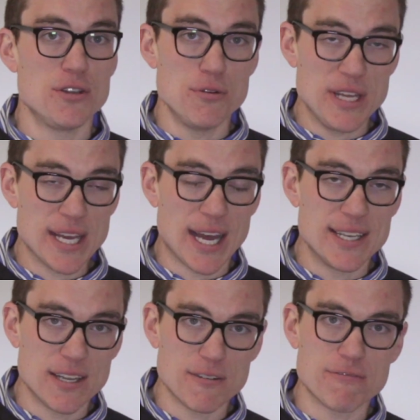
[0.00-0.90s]
unique
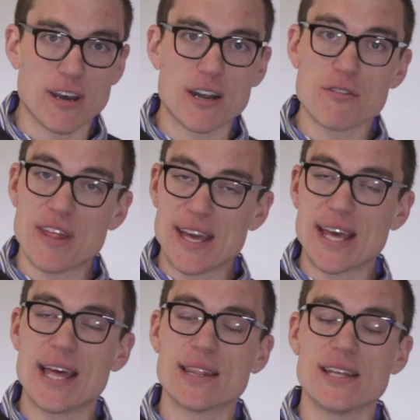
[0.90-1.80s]
identifier. They
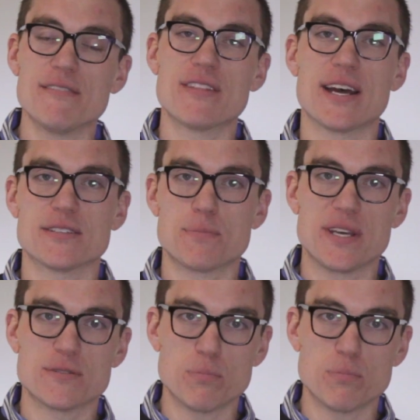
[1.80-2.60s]
can leave that space